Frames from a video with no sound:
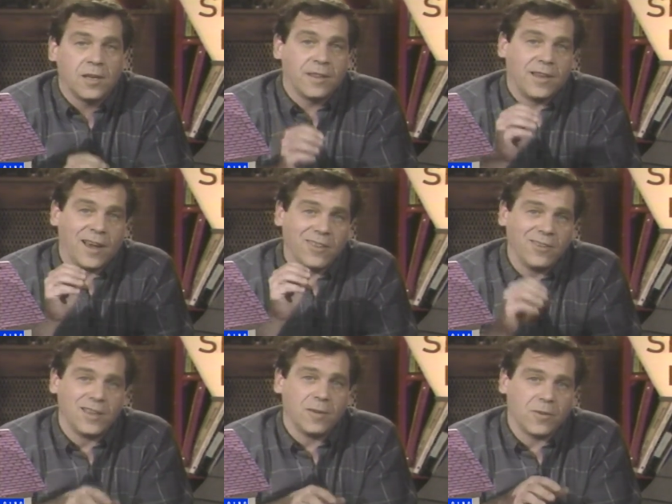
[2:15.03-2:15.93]
The
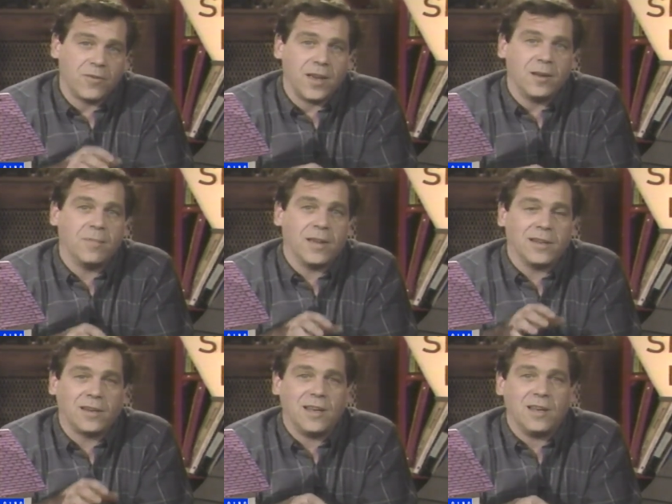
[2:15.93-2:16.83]
other thing provided by
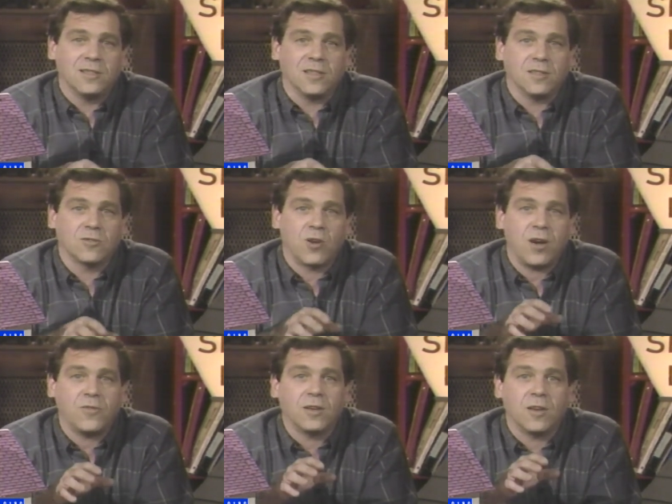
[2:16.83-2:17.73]
the leaks is
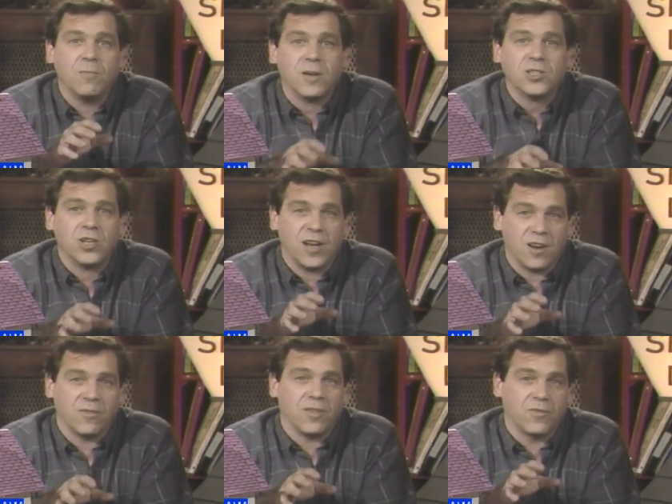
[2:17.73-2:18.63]
often combustion
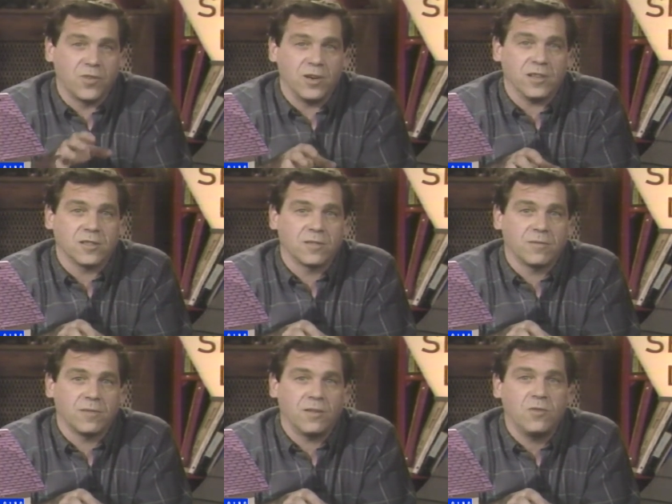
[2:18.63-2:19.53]
air for the furnace.
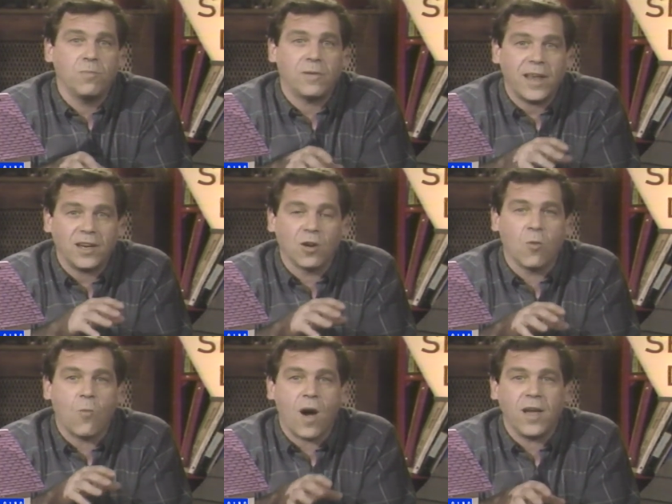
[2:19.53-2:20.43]
If you plan to
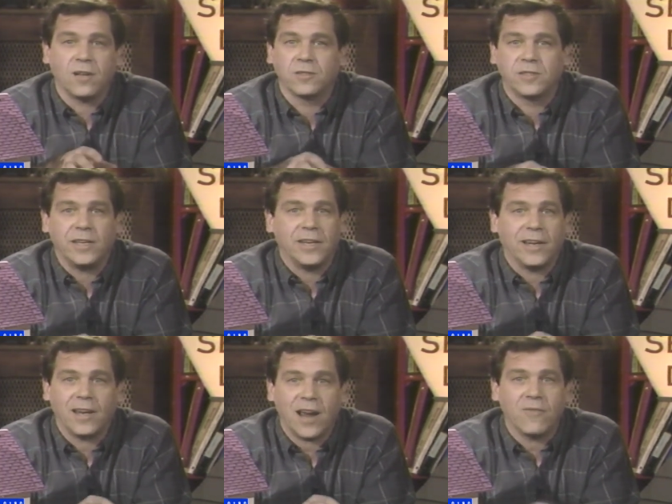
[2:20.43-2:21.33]
go wild
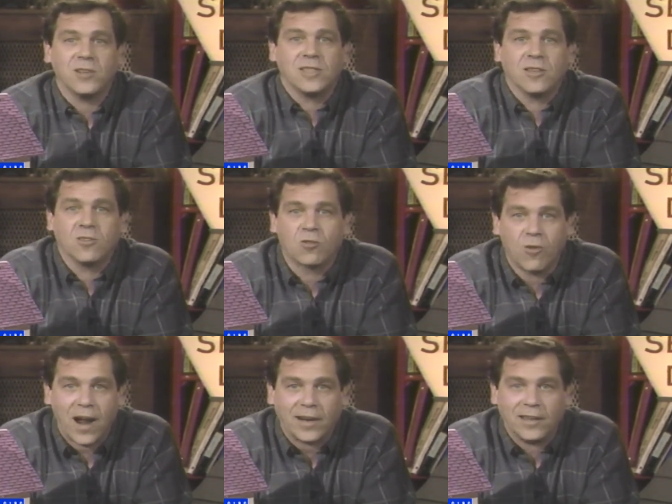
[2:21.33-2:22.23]
sealing every single
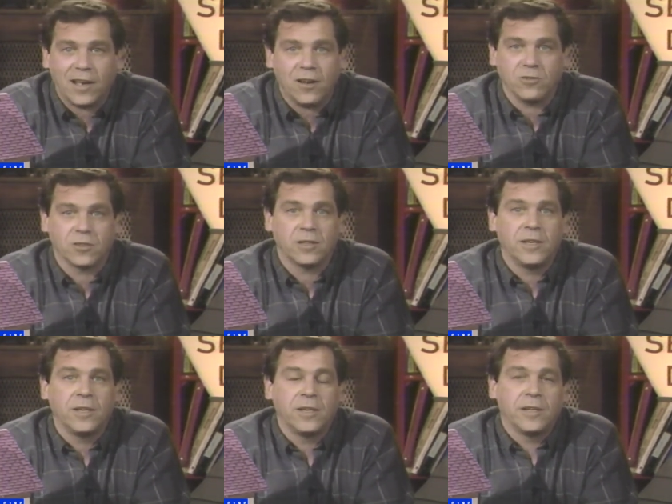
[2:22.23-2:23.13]
crack in the house,
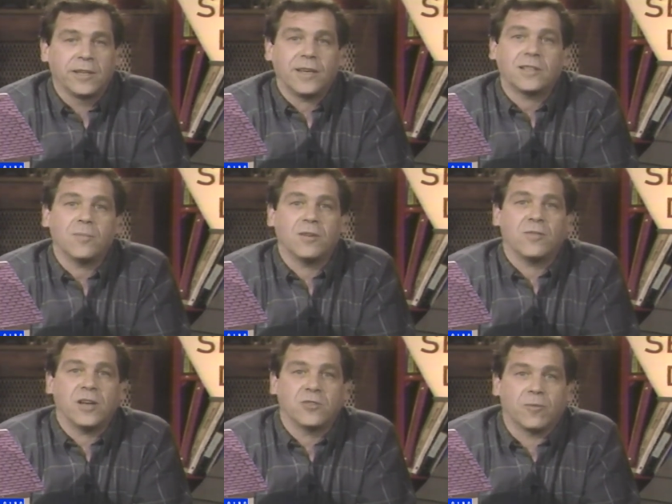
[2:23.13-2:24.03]
get some
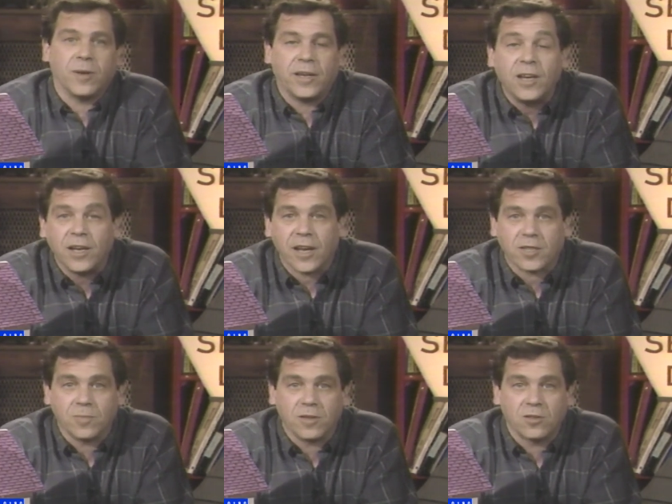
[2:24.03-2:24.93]
advice from a heating
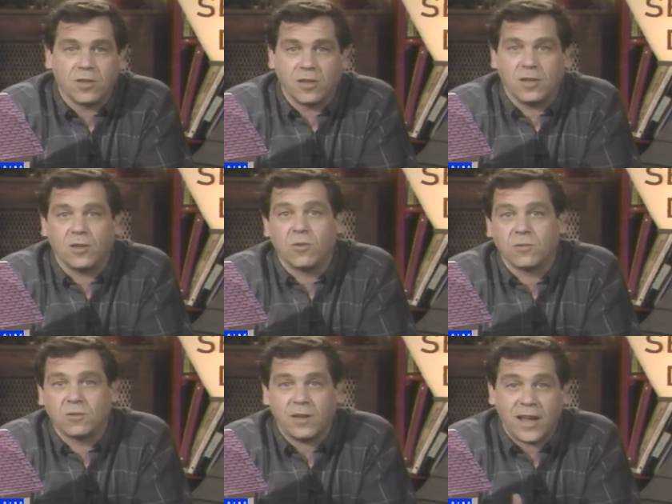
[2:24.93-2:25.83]
expert so that you
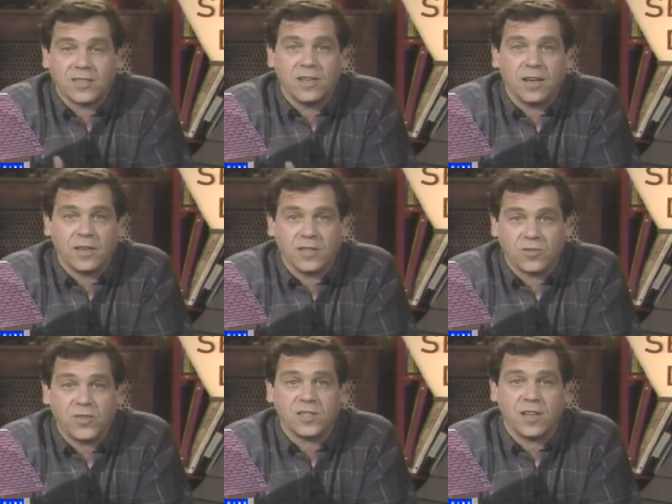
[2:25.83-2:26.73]
don't accidentally
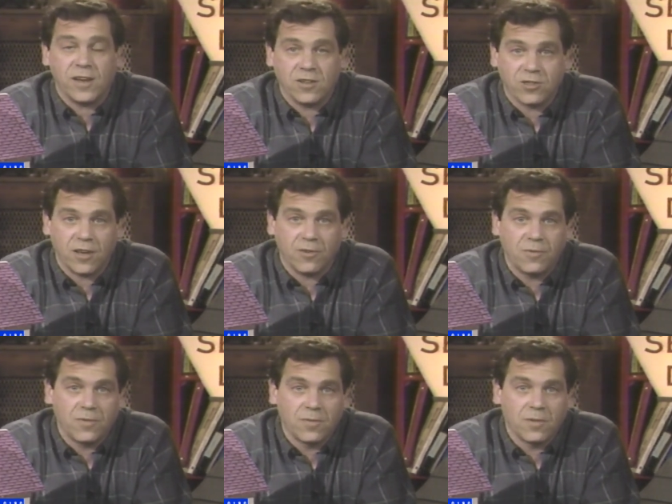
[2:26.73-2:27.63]
asphyxiate yourself.